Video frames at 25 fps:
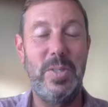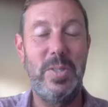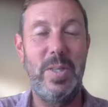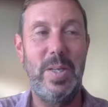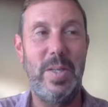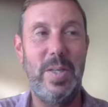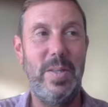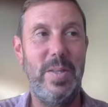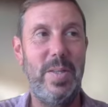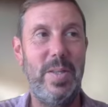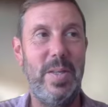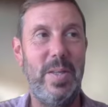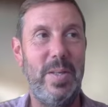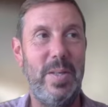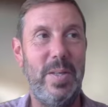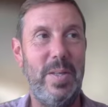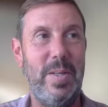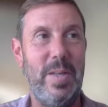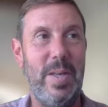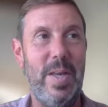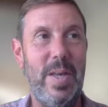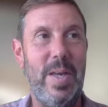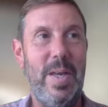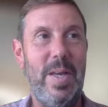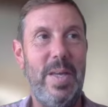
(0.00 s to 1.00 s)
that
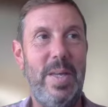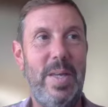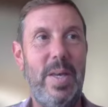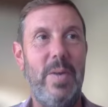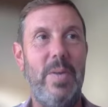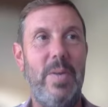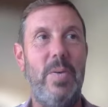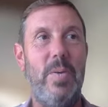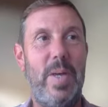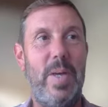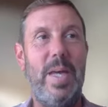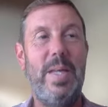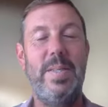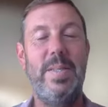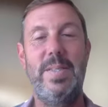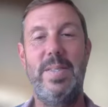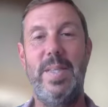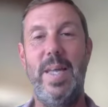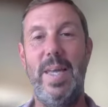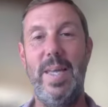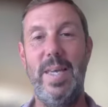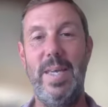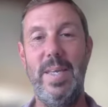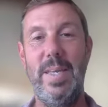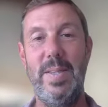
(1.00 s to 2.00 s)
your kids
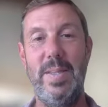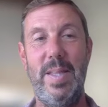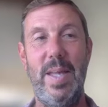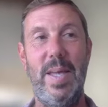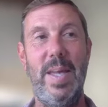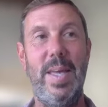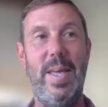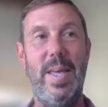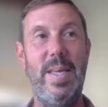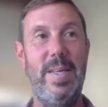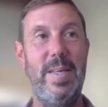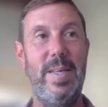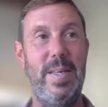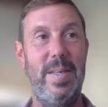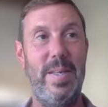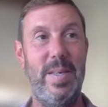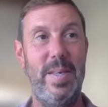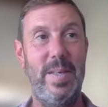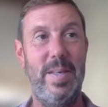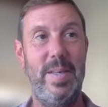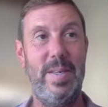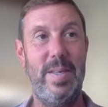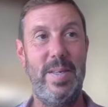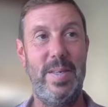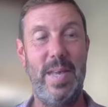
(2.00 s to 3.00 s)
they
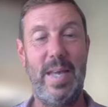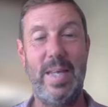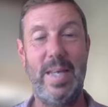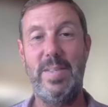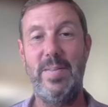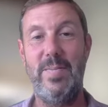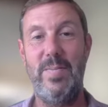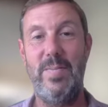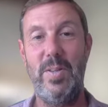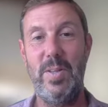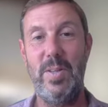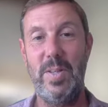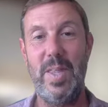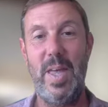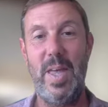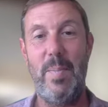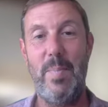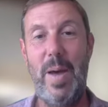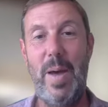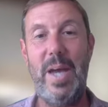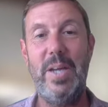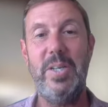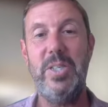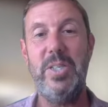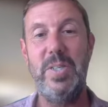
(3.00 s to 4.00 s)
get to follow their
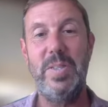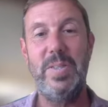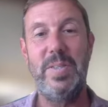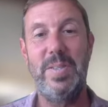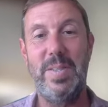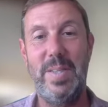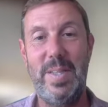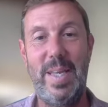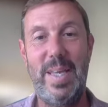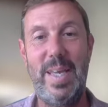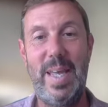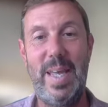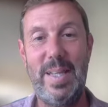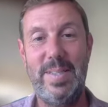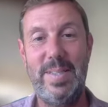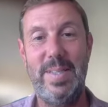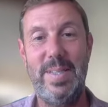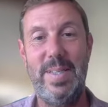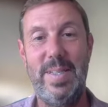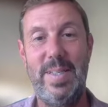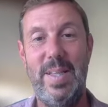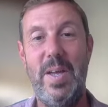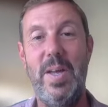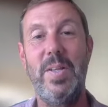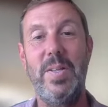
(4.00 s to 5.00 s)
passions and they get to
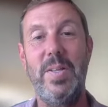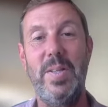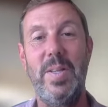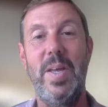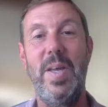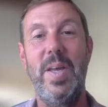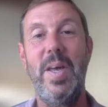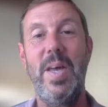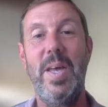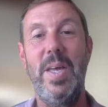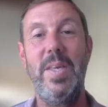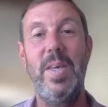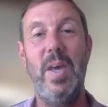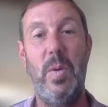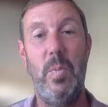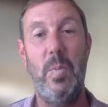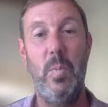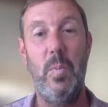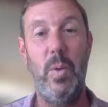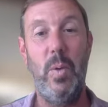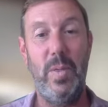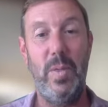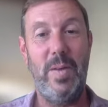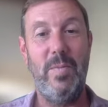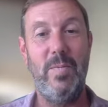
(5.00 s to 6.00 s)
learn
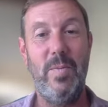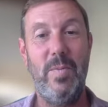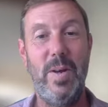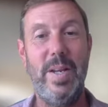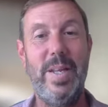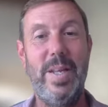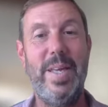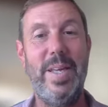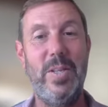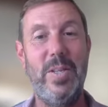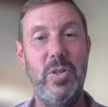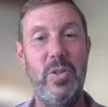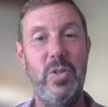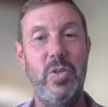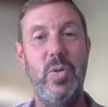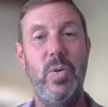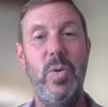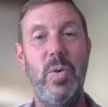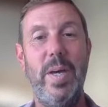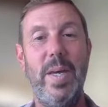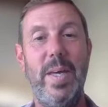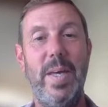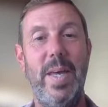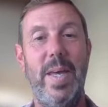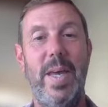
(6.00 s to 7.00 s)
what they really
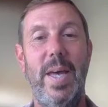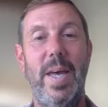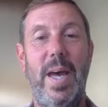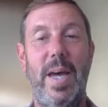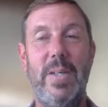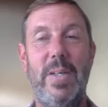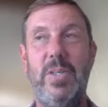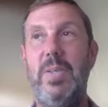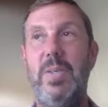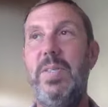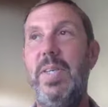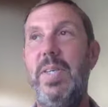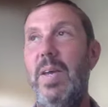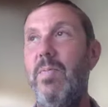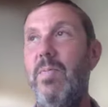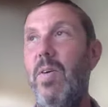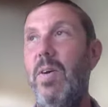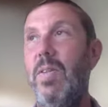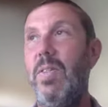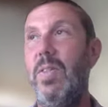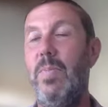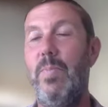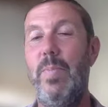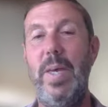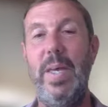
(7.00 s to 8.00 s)
enjoy, as you say,
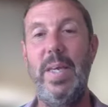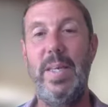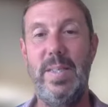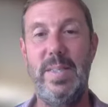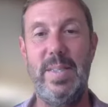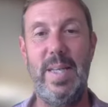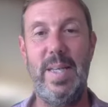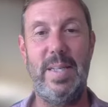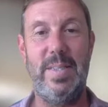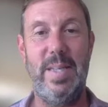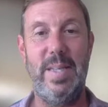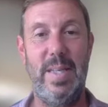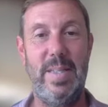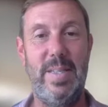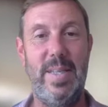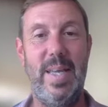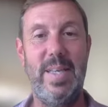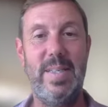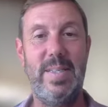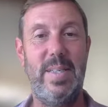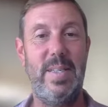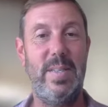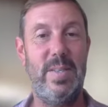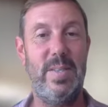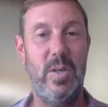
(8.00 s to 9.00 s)
rather than being sat at a
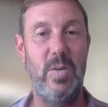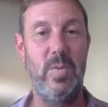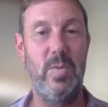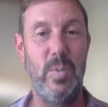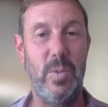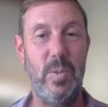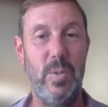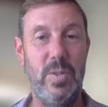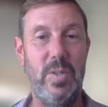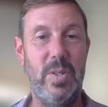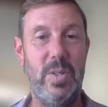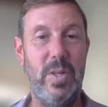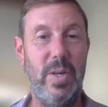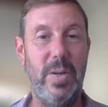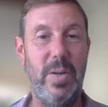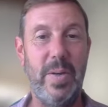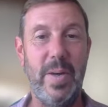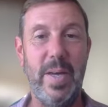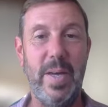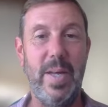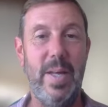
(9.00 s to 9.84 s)
desk and told what to do.